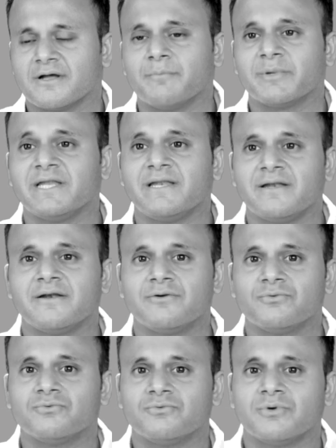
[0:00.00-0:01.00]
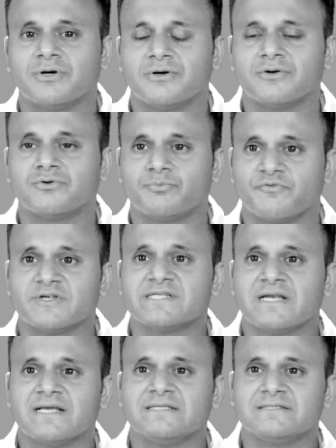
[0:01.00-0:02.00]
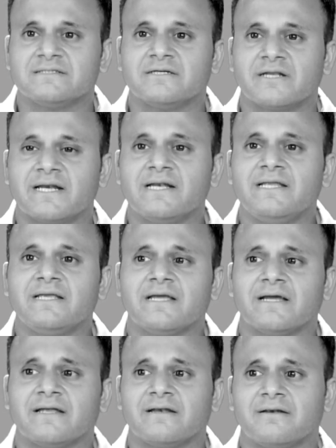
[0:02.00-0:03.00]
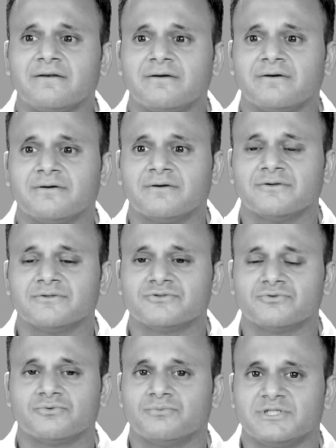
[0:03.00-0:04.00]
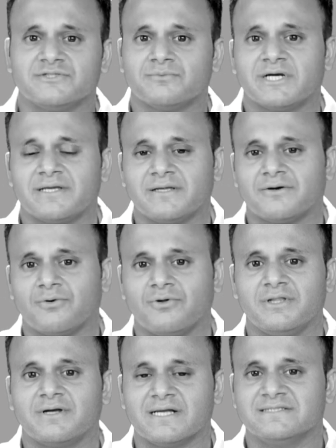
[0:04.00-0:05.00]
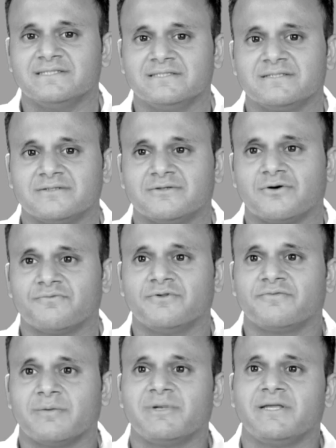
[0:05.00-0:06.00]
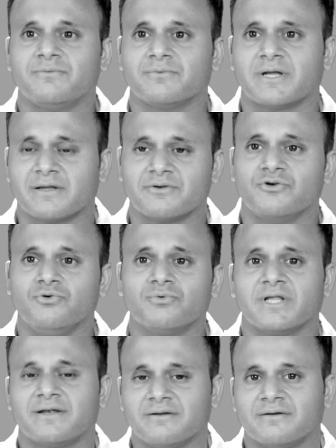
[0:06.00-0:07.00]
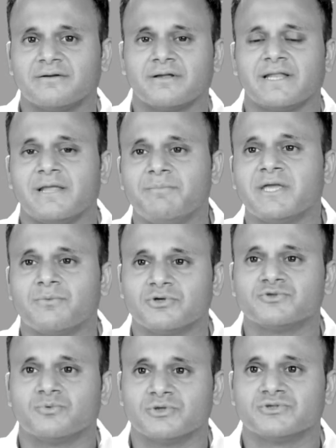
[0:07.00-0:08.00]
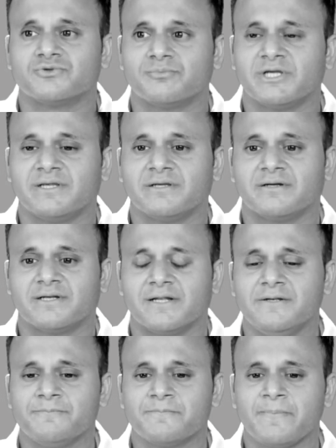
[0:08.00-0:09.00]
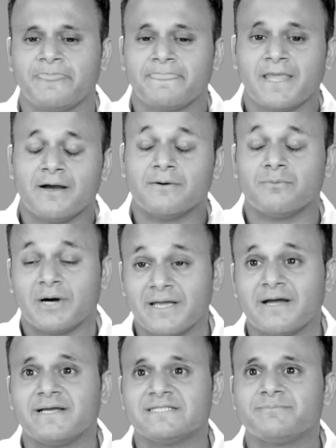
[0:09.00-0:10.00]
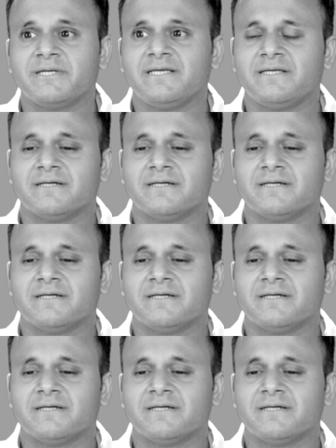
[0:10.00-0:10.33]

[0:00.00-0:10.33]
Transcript: company needed to professionalize greatly, and so which is why all the cousins of the family knew that an MBA was to be done. Why ISB?